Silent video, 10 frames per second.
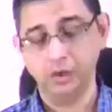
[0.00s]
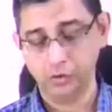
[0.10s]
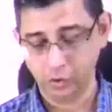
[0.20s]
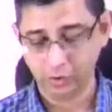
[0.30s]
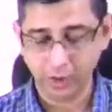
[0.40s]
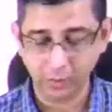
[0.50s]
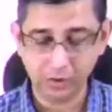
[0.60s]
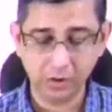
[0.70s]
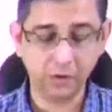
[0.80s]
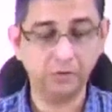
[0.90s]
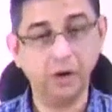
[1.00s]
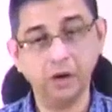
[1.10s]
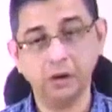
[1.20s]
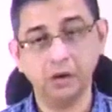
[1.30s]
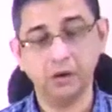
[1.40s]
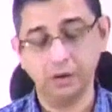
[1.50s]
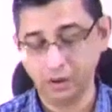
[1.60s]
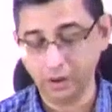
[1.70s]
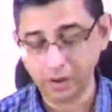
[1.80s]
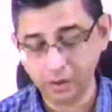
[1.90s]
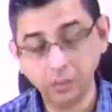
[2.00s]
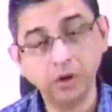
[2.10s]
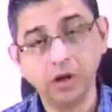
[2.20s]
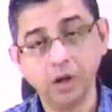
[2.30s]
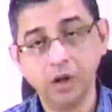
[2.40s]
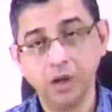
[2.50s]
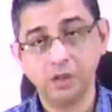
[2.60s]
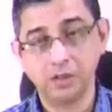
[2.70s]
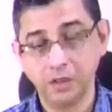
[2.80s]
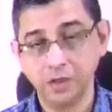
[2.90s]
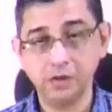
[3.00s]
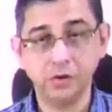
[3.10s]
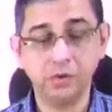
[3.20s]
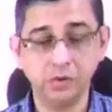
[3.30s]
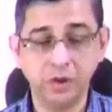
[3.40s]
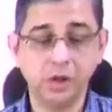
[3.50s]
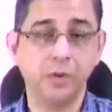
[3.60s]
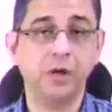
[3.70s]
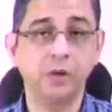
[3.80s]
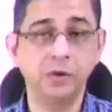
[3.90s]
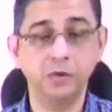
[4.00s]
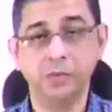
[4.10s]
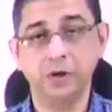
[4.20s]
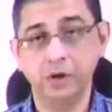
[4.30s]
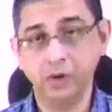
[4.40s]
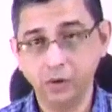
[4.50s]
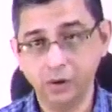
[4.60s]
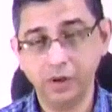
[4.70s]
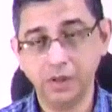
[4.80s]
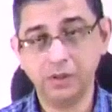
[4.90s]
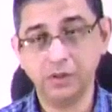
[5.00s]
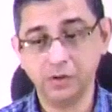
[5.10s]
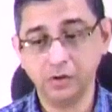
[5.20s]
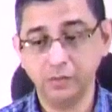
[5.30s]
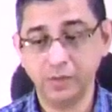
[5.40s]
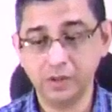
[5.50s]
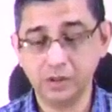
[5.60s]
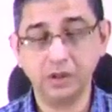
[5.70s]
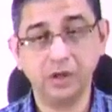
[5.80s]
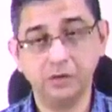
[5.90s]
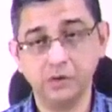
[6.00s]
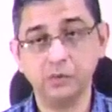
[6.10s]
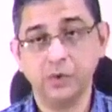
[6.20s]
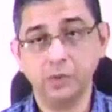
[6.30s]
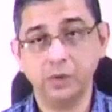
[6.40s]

So thymus is the villain. Get it out. Studies have shown that thymectomy should be done in all cases of myasthenia gravis. Why?